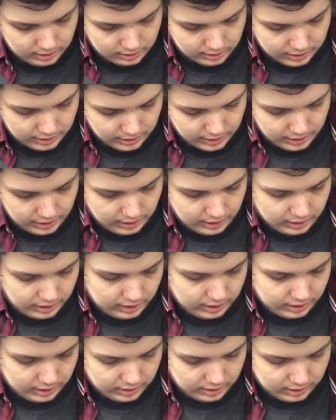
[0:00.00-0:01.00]

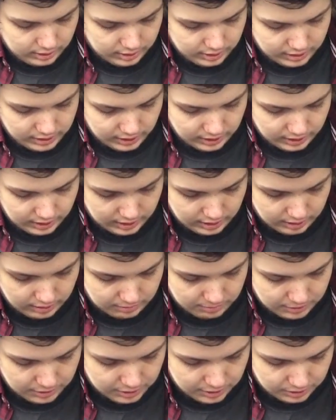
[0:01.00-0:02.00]
Okay, just tell you how
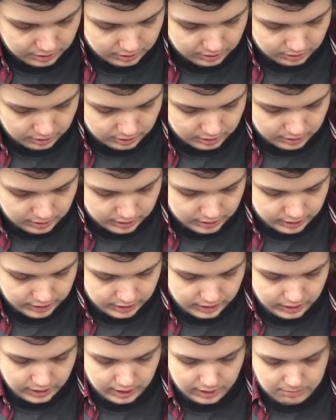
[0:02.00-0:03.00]
much all of this
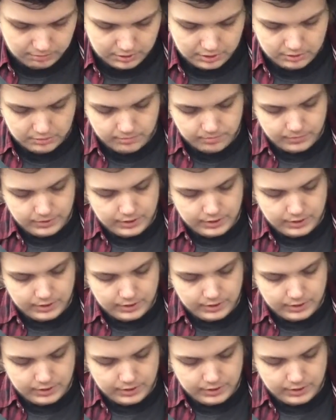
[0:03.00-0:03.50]
shit came to.